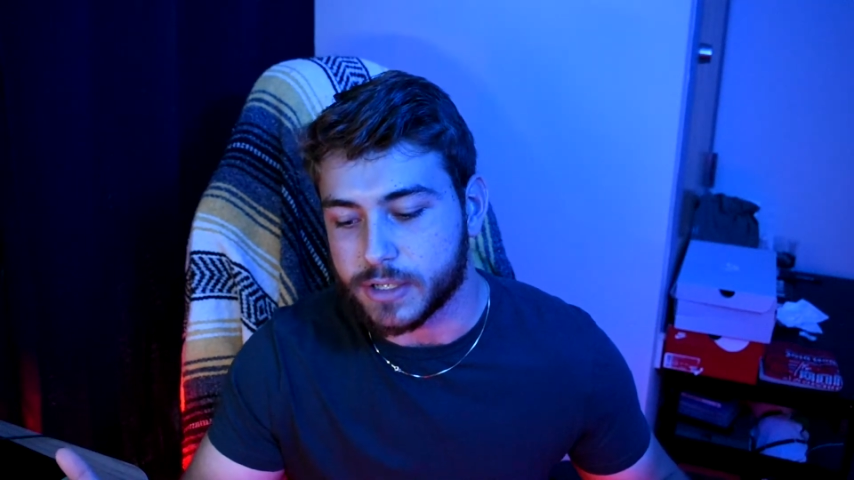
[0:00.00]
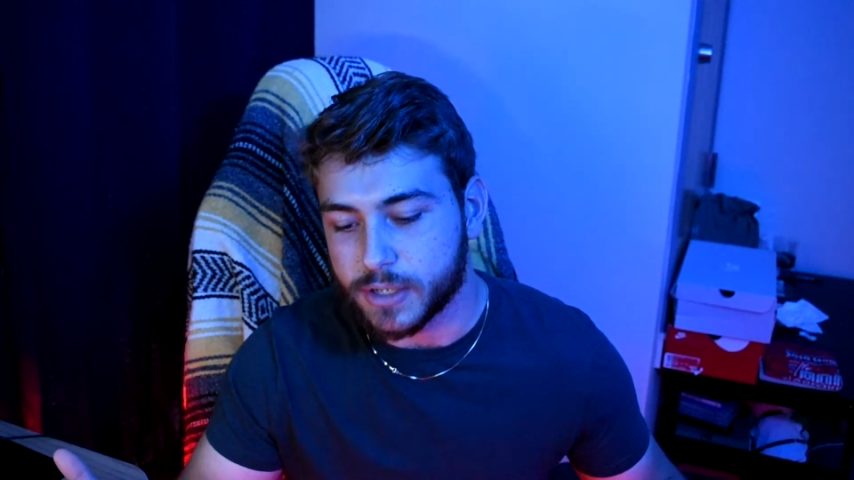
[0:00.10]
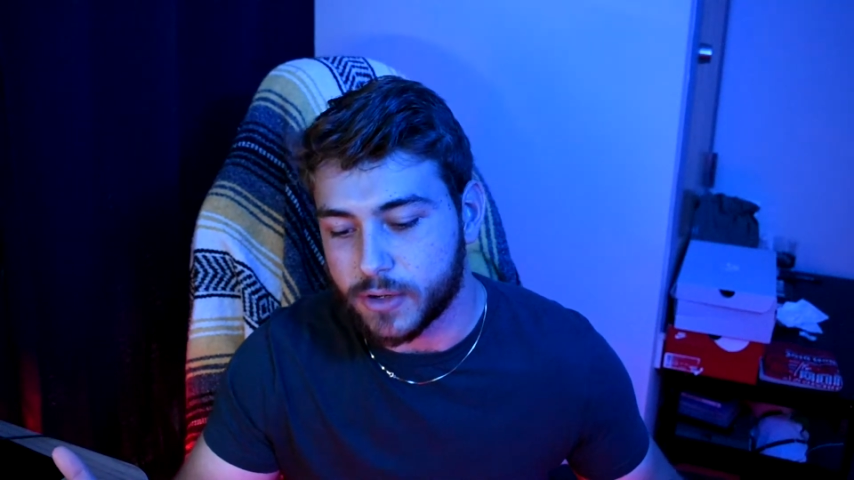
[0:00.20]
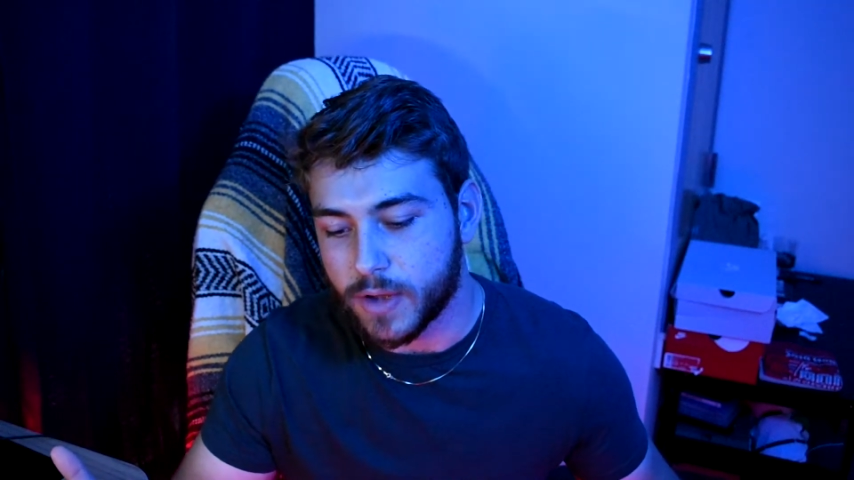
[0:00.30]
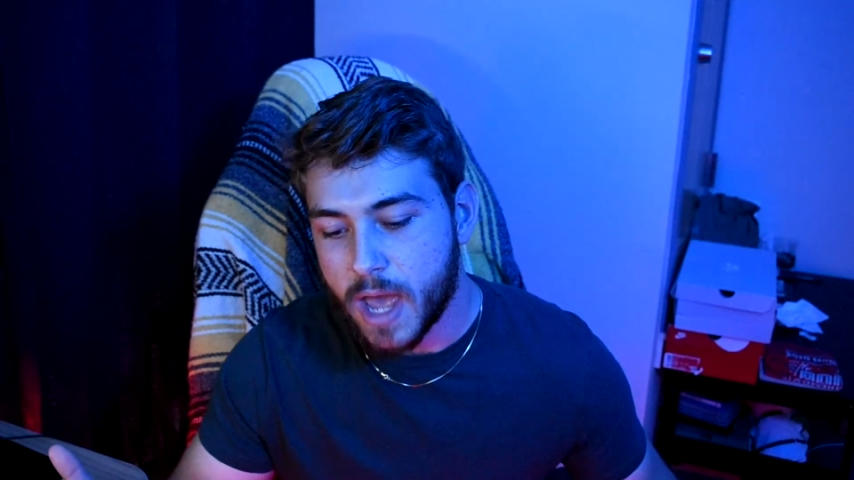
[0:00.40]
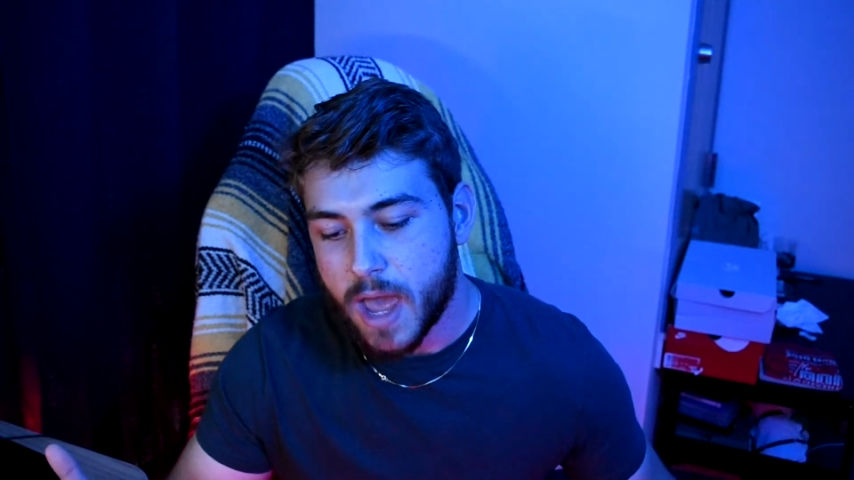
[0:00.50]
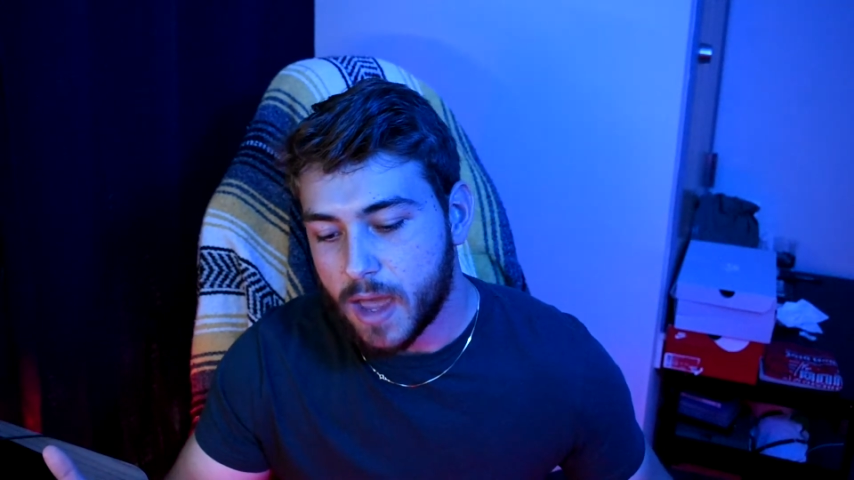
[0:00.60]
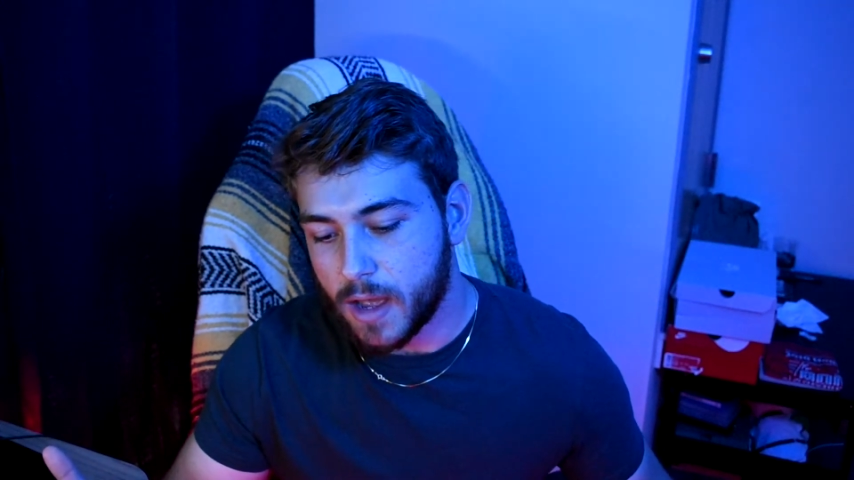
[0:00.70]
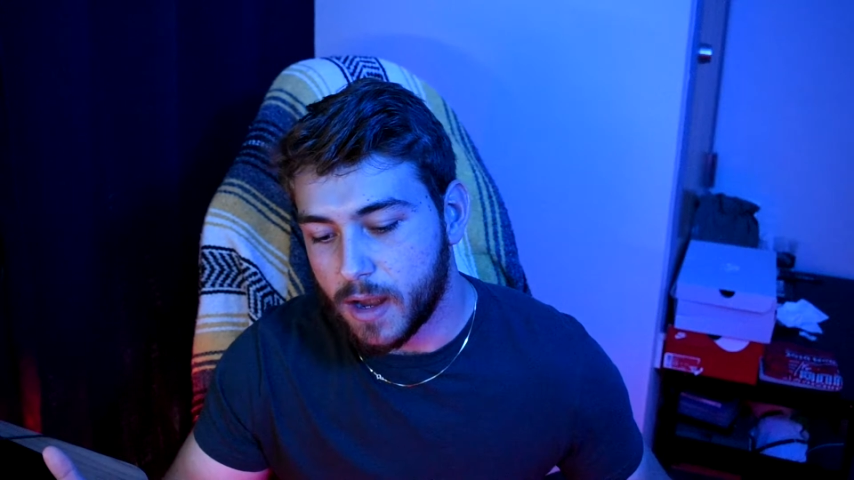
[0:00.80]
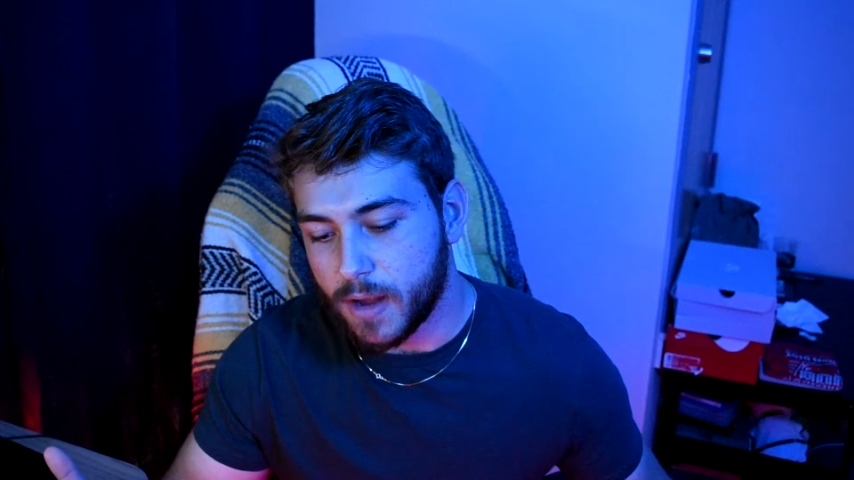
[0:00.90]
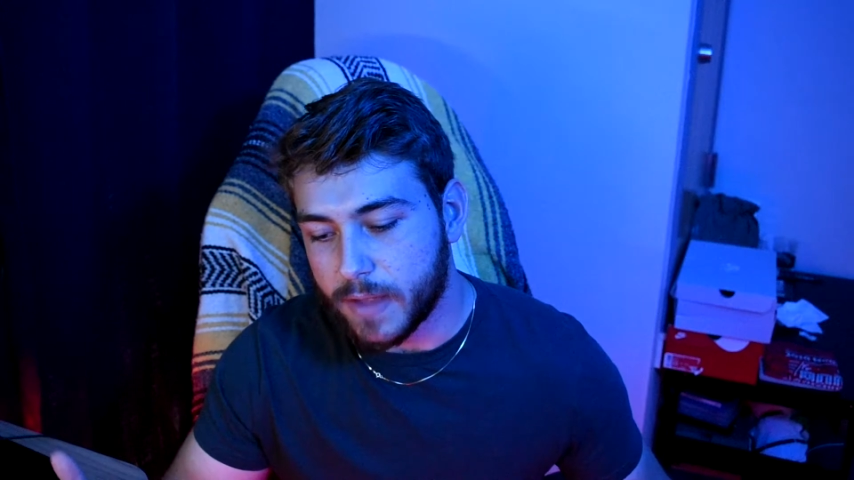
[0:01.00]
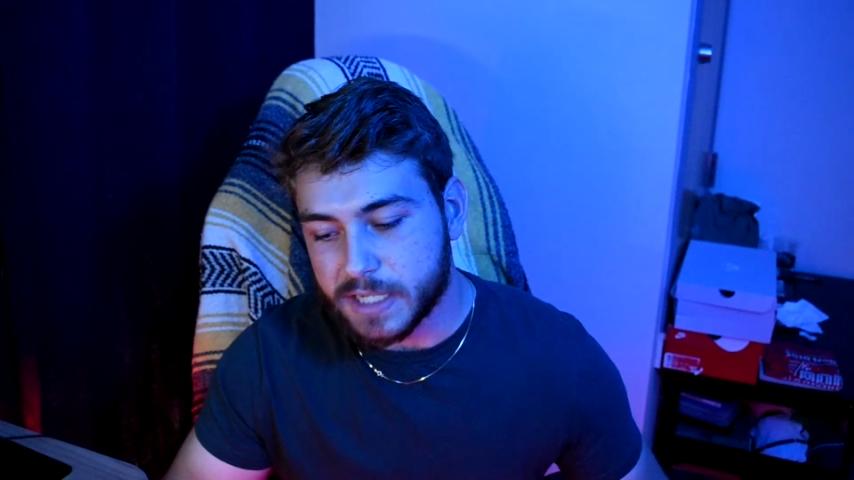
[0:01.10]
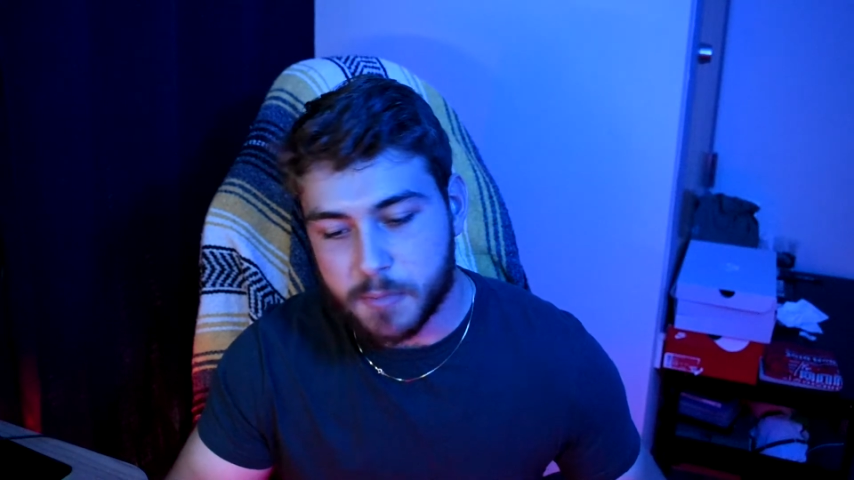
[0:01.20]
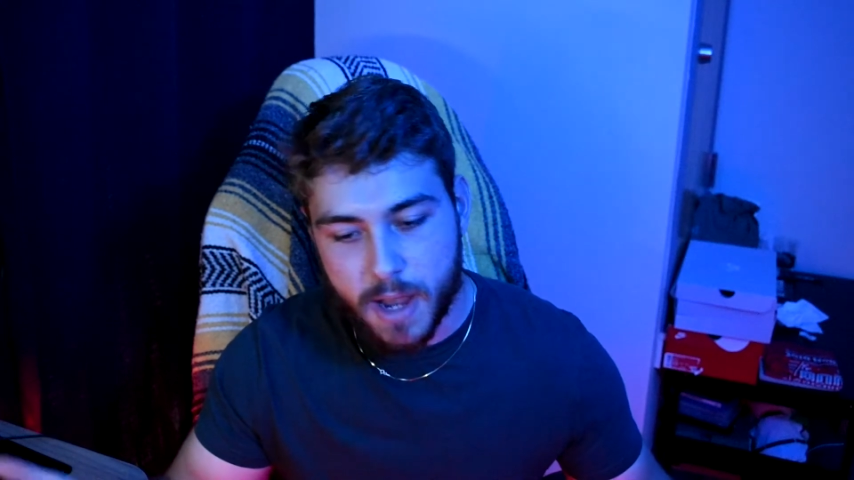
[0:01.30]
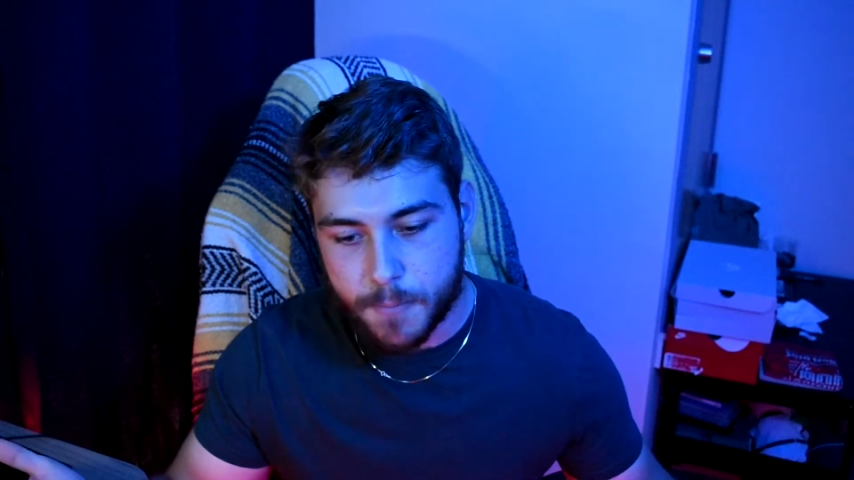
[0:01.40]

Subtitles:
So that's my